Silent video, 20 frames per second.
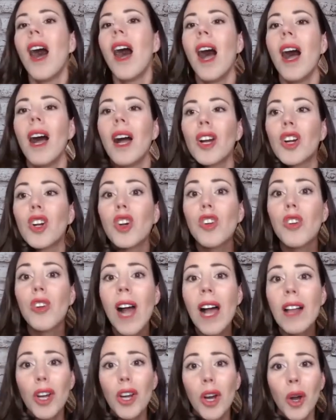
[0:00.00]

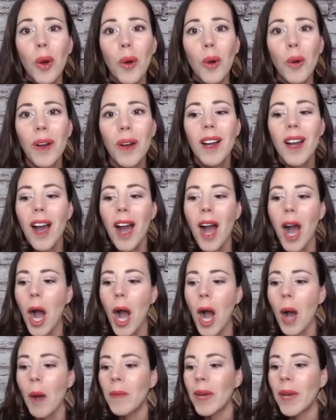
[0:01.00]
Trello,
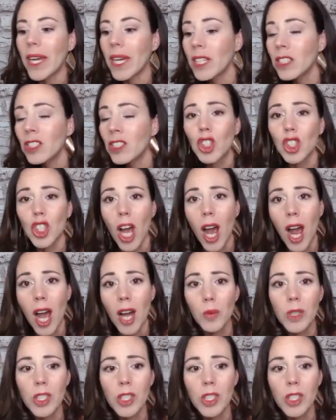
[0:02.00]
InShot,